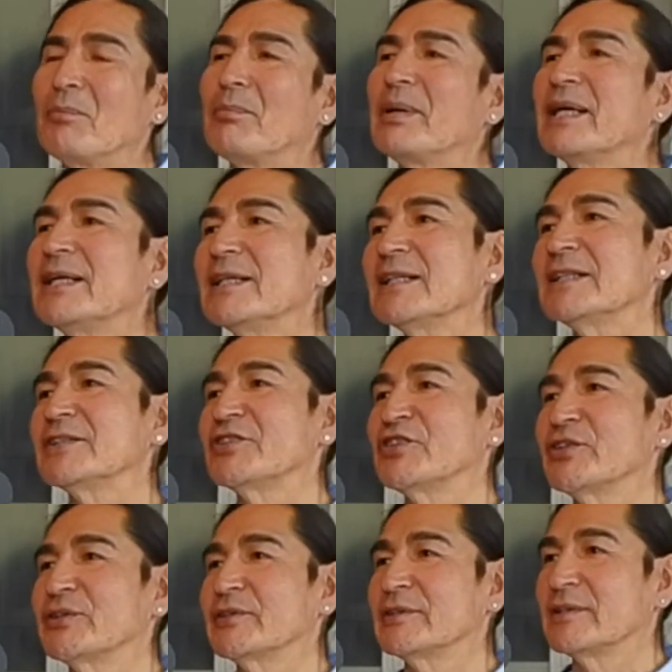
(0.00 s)
build
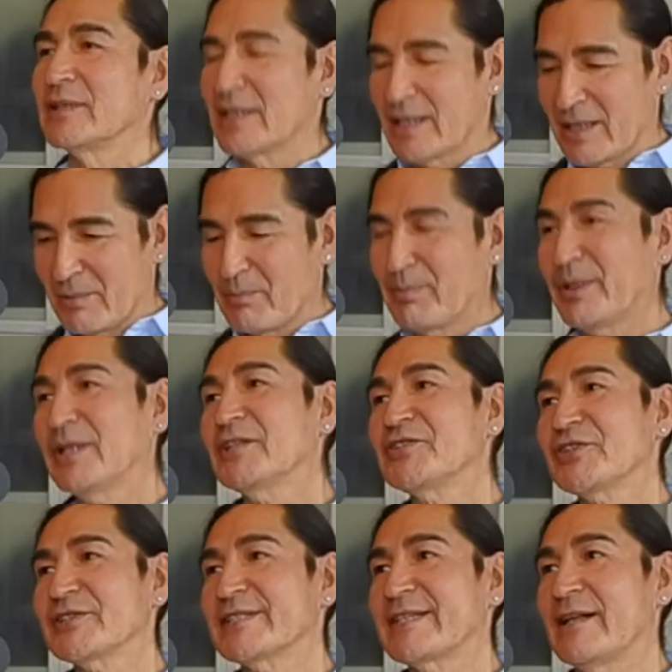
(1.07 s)

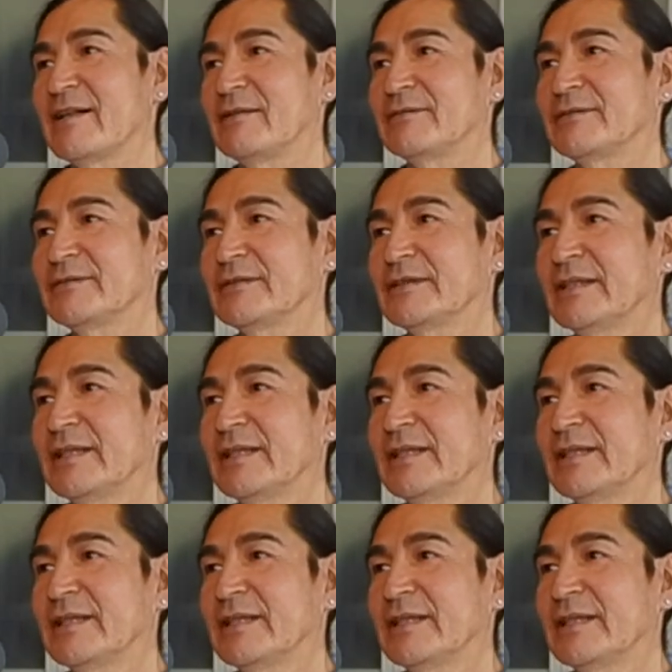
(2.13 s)
yourself,